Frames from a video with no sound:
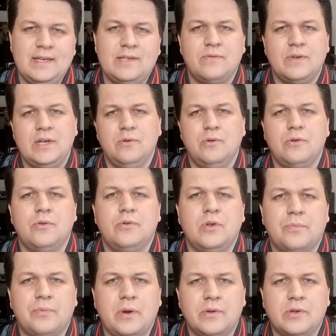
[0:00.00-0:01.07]
really awkward to
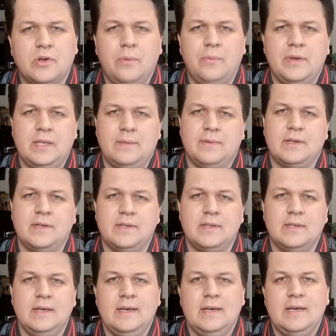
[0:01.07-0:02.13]
approach comedies, because
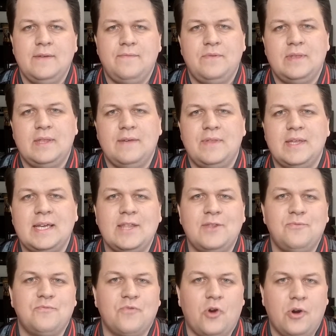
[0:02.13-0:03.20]
if they get
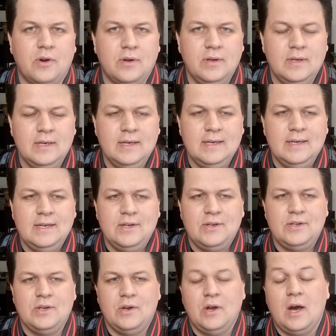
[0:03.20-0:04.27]
them wrong,
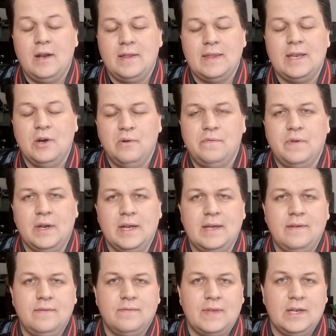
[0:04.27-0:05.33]
you know, not only are they not
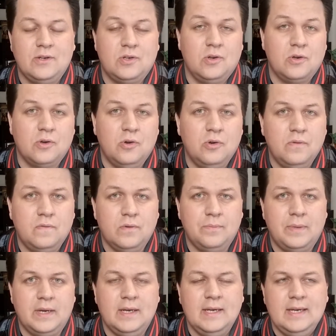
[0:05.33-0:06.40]
funny, they just look awful,
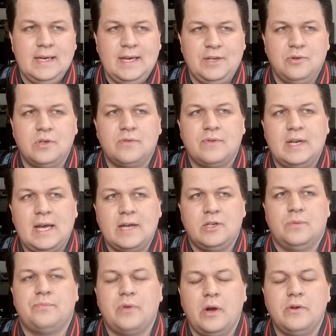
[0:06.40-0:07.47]
but it's also really hard to
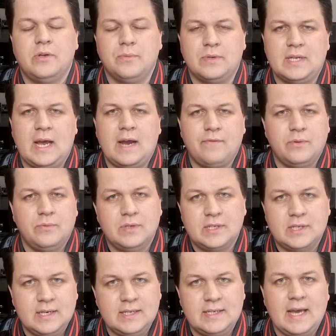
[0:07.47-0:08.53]
approach them because everyone's
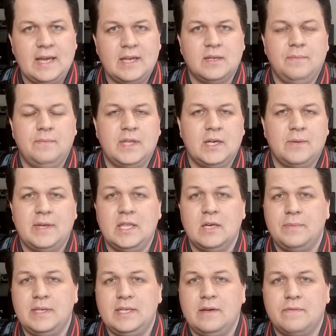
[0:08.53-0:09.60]
going to take something away. There'll
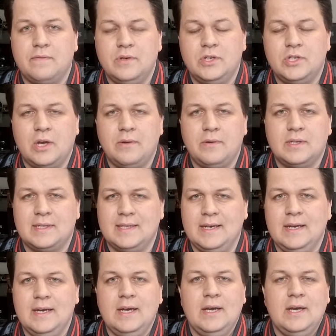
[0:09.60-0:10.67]
be different jokes that
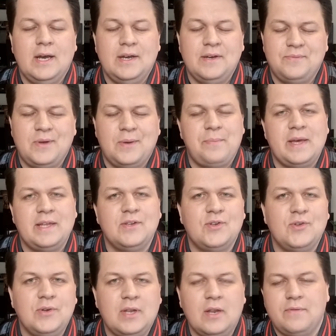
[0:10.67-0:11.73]
are better
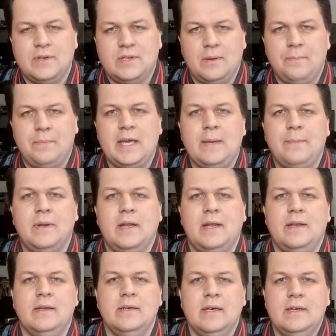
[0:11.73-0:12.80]
suited for some people.
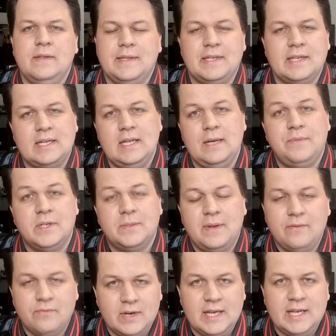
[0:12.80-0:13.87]
And there's a clip that's
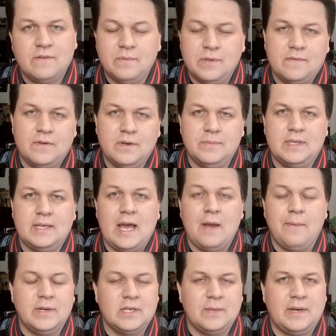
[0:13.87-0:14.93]
been released from this film today,
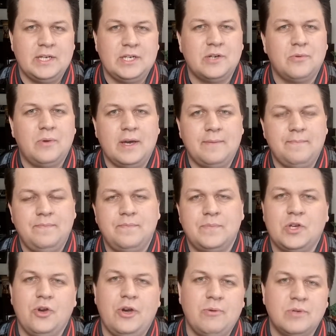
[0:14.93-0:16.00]
which I'm actually quite
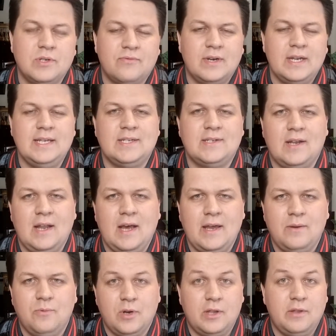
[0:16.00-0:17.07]
good. It was released online
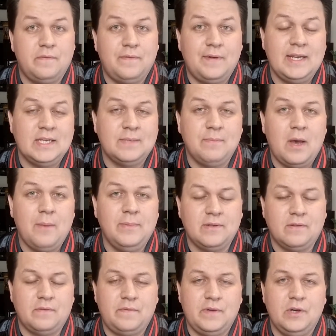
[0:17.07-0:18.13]
in one of the funniest moments of
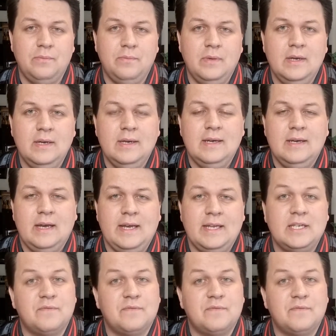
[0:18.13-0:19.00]
the film. It's a